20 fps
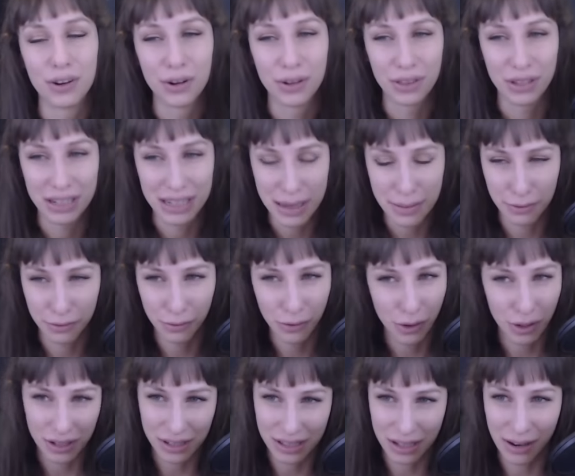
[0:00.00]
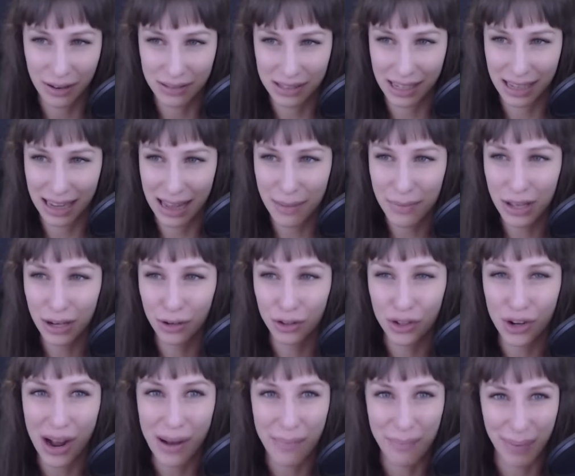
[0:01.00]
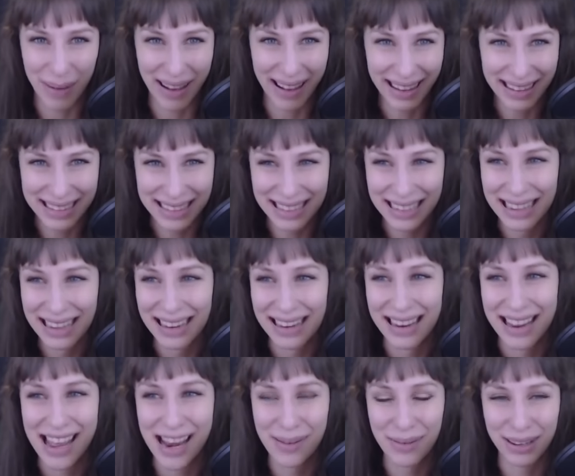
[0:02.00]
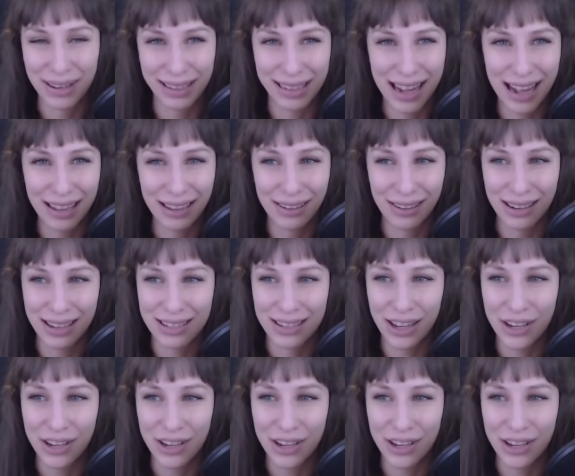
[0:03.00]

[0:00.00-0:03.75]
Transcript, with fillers: or the day before, so I was like, I'm gonna draw a box and I'm gonna color it.